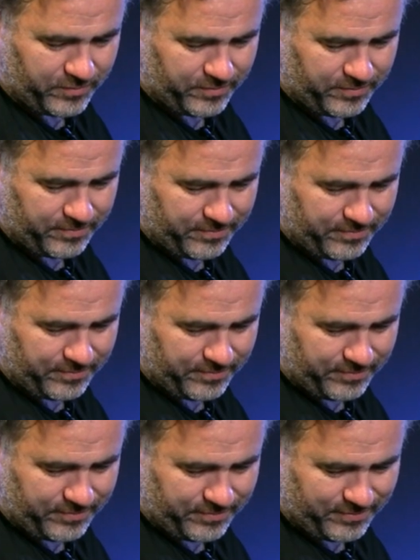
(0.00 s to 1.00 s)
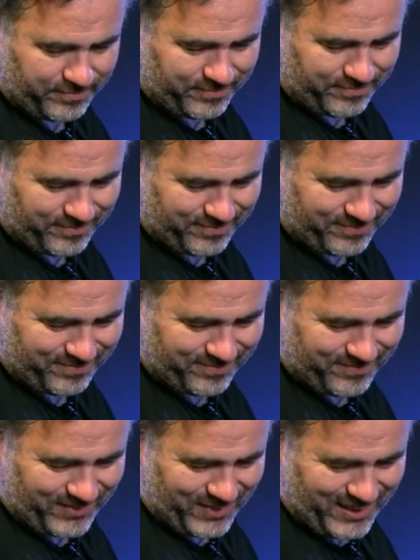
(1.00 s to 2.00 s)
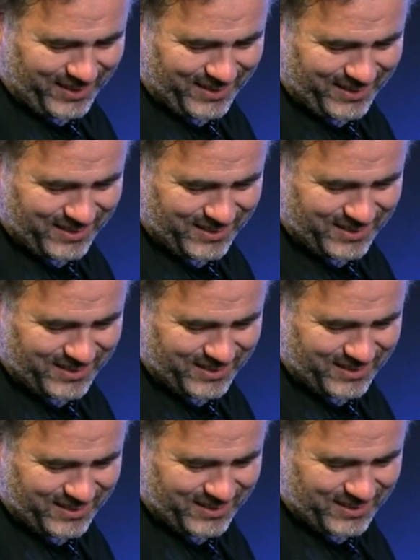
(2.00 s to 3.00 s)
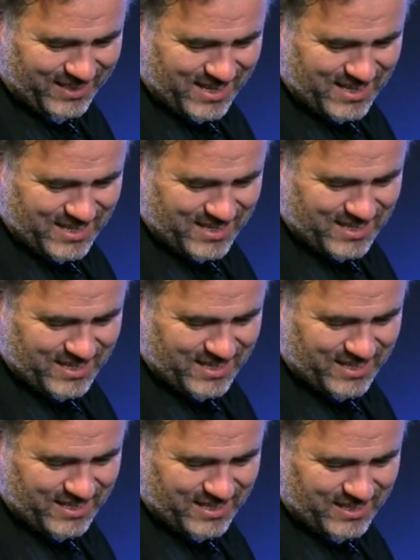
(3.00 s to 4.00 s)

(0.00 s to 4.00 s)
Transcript: This person isn't speaking.